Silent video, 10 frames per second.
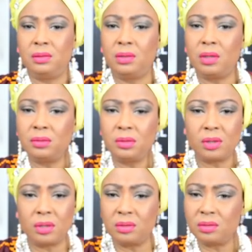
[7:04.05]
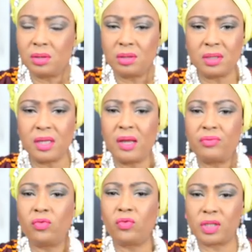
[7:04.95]
don't, don't, don't
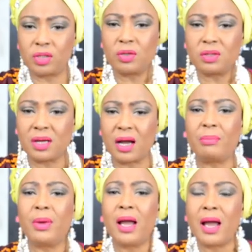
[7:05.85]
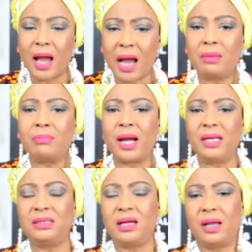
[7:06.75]
even waste your time and
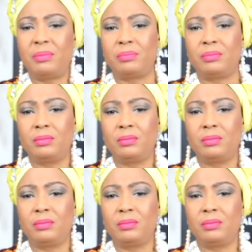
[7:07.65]
my time.